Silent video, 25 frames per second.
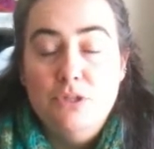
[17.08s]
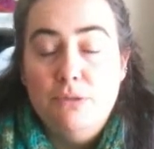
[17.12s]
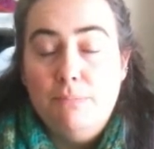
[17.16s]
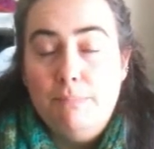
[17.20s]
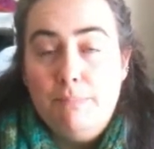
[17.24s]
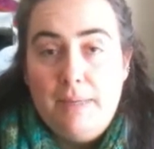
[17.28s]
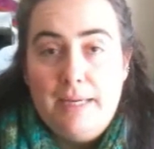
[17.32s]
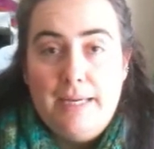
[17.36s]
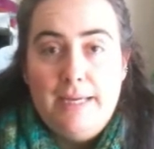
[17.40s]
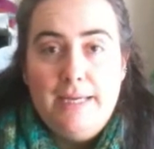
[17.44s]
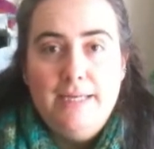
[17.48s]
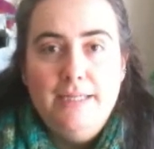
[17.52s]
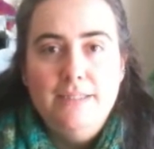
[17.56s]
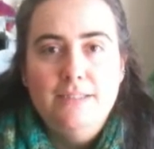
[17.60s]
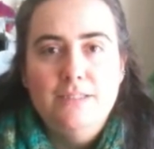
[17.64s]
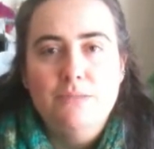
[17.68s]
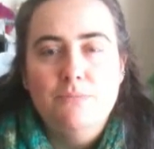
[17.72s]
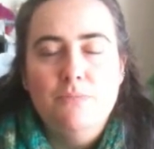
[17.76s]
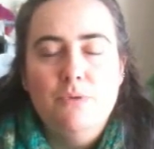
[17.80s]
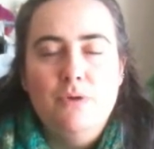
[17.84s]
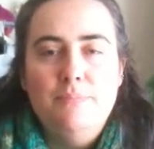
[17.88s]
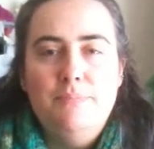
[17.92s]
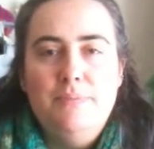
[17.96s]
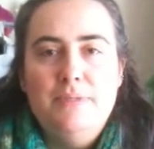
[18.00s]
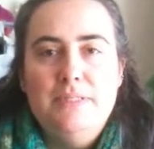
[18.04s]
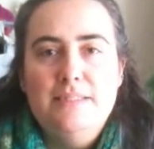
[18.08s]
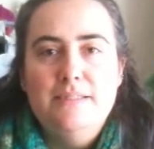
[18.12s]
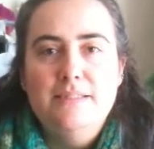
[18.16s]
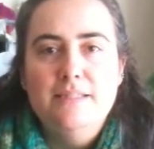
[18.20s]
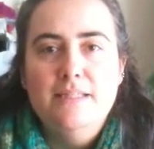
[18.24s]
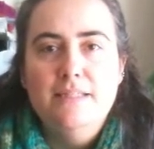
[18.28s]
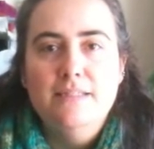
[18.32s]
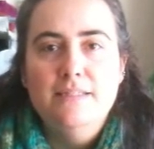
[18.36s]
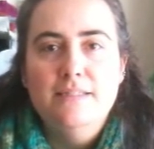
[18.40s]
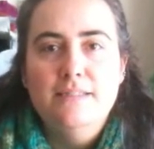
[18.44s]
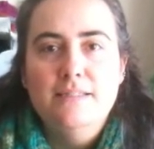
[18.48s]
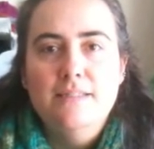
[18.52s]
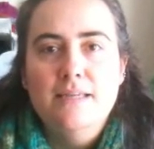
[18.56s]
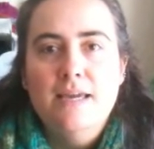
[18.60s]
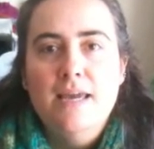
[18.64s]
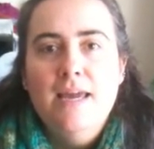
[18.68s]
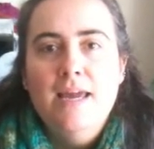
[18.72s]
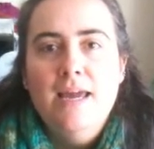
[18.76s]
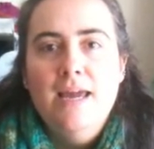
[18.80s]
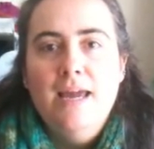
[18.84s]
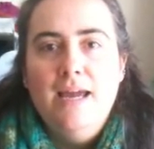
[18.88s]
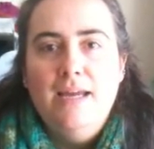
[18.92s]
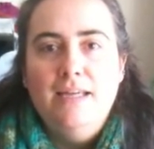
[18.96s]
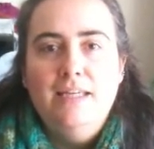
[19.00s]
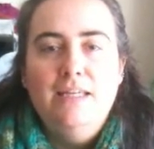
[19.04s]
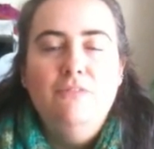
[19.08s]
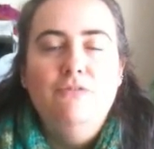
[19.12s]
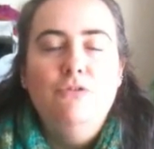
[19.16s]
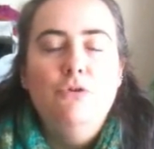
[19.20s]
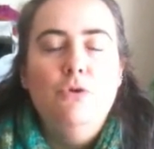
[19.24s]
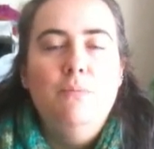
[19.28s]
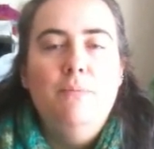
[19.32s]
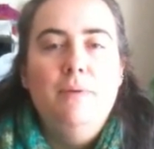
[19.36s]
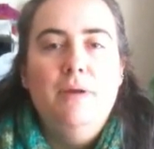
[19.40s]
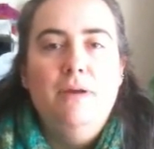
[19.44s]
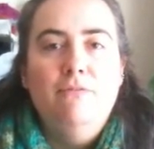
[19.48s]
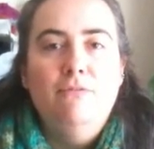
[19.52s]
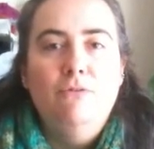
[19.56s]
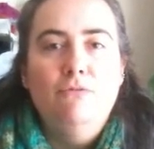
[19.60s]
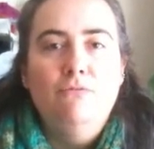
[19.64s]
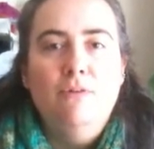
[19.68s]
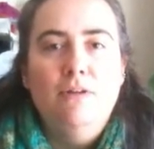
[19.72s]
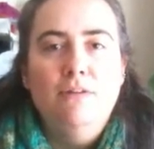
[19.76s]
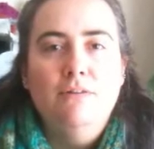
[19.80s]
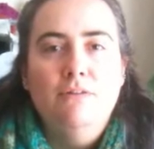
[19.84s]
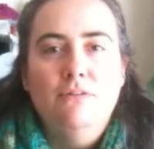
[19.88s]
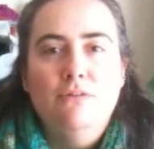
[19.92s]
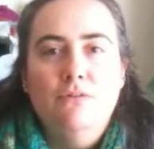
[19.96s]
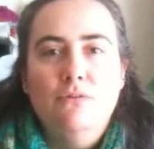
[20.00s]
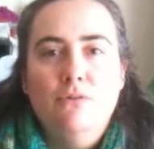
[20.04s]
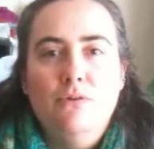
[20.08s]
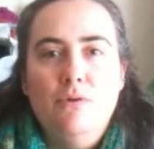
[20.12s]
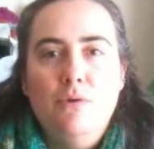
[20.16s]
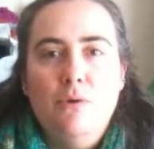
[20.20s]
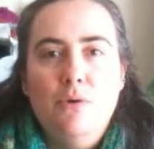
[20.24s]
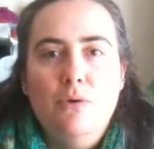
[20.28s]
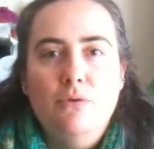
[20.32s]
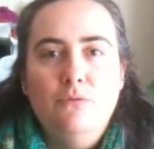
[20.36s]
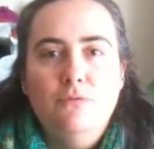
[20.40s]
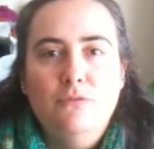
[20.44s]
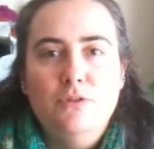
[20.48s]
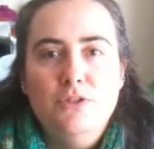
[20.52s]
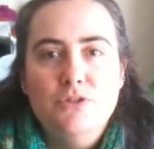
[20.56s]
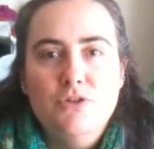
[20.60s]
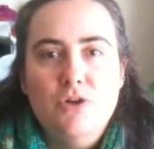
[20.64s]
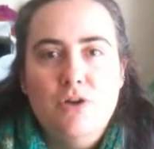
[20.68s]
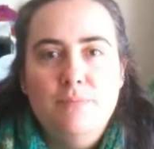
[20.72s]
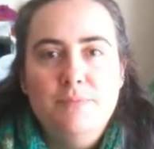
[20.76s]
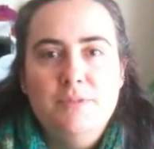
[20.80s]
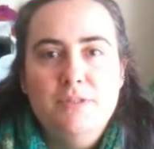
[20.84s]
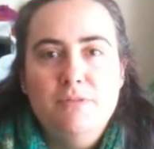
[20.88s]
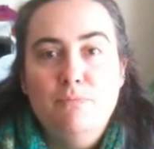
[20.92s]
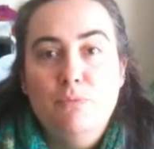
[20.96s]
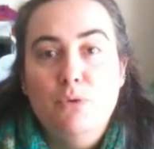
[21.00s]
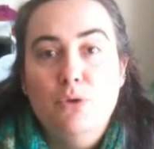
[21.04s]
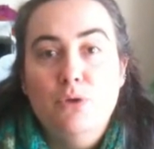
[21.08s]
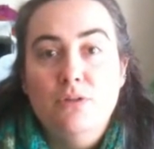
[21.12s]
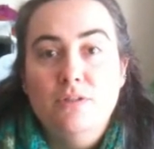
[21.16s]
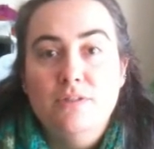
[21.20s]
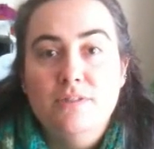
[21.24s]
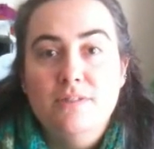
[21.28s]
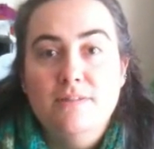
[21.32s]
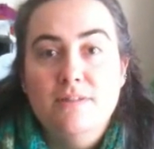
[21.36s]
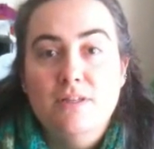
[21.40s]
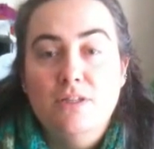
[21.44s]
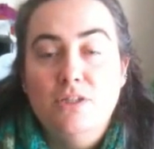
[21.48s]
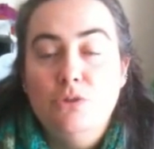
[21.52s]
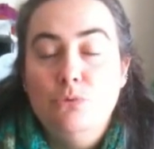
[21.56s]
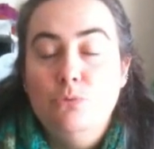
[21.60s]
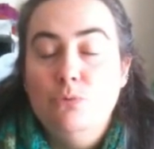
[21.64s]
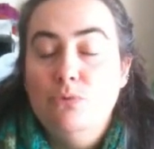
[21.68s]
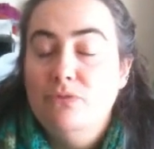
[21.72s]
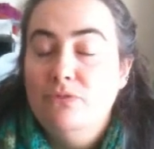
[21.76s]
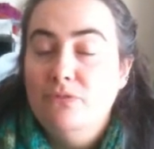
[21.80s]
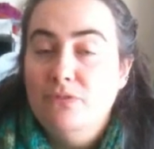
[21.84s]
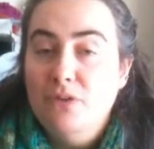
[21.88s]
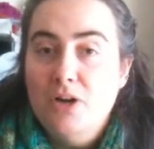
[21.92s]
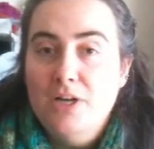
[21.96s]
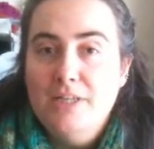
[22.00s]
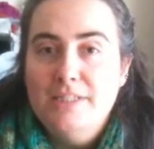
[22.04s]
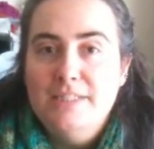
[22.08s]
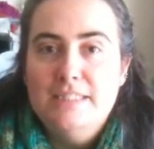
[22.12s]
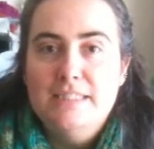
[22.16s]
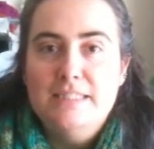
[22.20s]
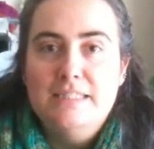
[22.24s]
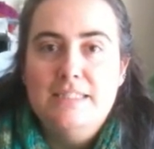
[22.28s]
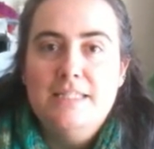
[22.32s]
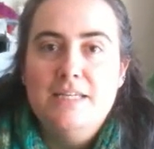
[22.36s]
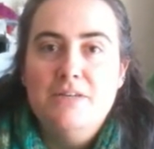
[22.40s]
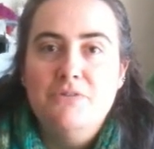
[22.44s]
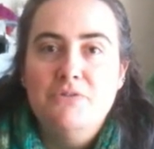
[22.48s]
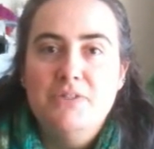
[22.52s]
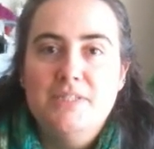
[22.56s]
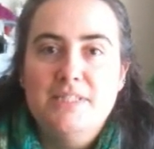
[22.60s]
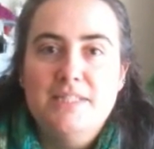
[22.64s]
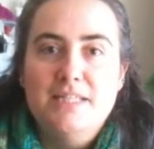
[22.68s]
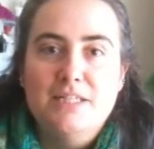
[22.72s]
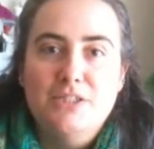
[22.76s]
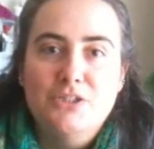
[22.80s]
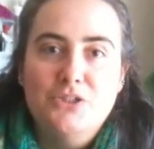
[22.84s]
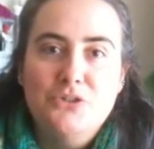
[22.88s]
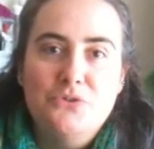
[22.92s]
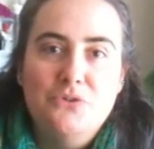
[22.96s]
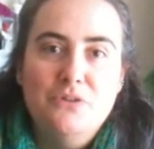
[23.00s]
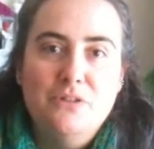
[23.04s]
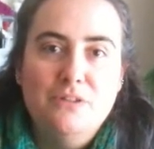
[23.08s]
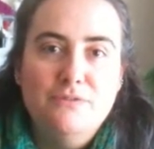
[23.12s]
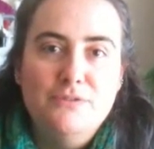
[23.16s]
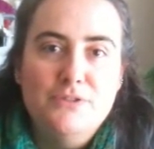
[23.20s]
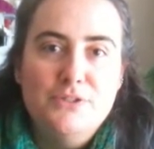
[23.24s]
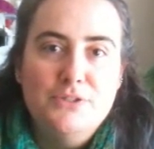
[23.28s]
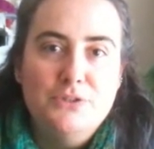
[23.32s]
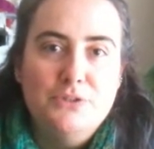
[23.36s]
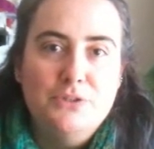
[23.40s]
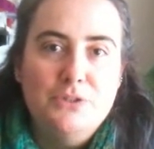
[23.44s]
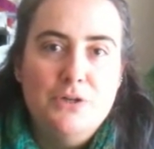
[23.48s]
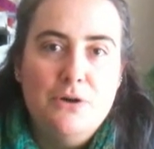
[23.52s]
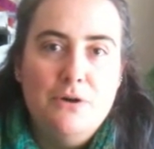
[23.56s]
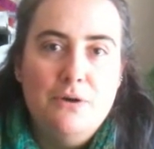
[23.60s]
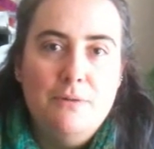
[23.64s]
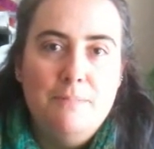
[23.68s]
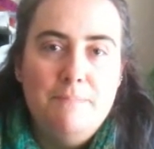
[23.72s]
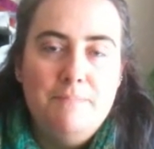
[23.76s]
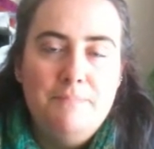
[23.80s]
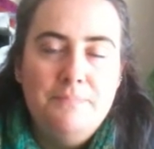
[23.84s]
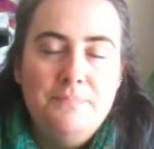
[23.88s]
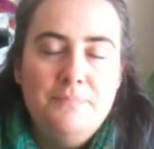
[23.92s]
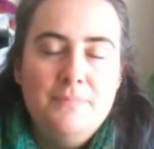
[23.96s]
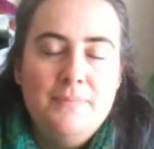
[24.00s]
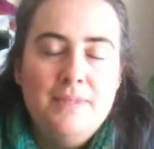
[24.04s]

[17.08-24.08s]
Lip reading: me, to my business, and give you a bit of a run through of the types of products that you will find at sarastexturecrafts.com.